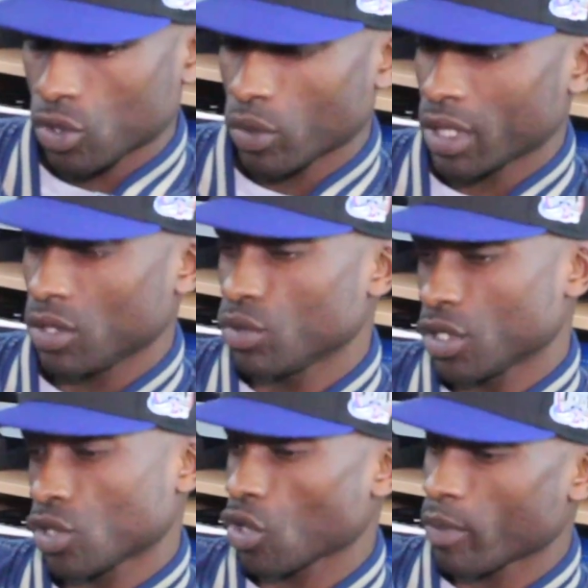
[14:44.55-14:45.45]
to it, and you
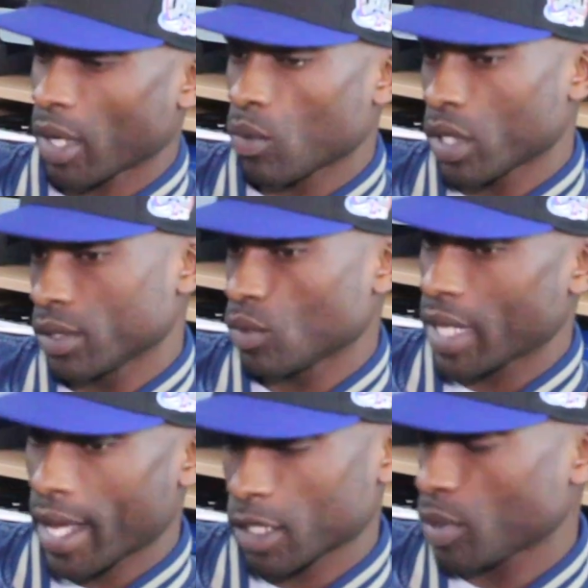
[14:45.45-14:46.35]
just talking about one
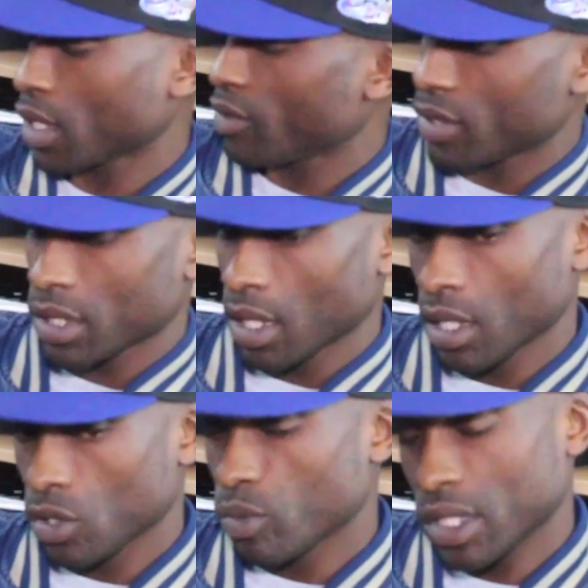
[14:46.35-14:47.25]
aspect of it.
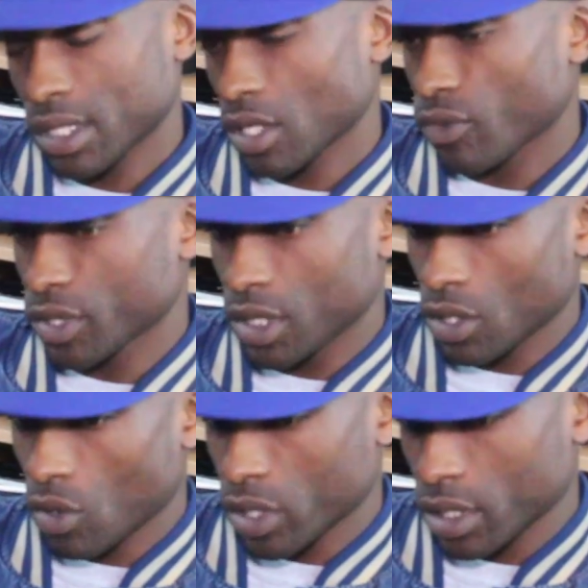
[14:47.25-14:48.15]
You being selfish to
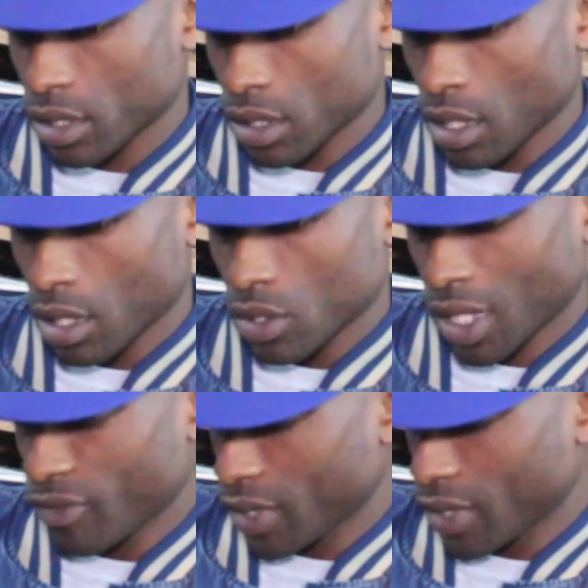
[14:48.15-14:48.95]
your audience. So I